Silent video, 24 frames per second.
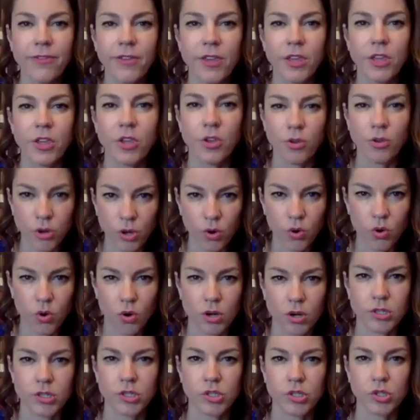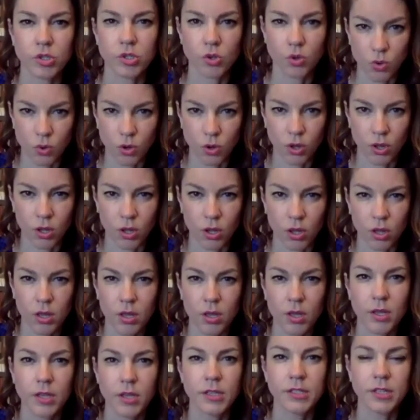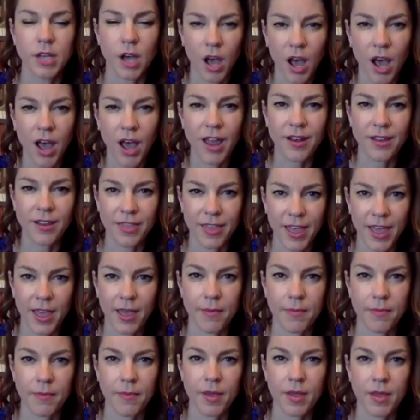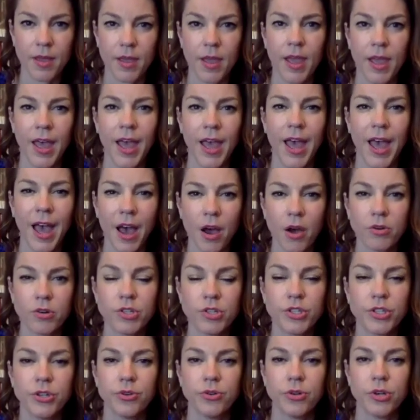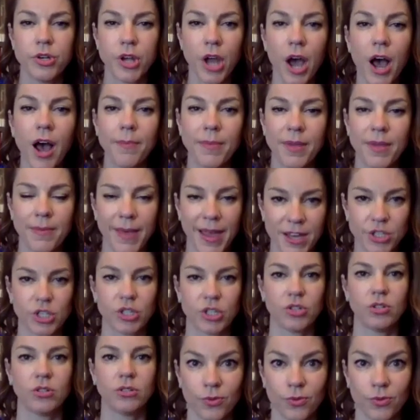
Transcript: unicorn school taught them how to not be magical?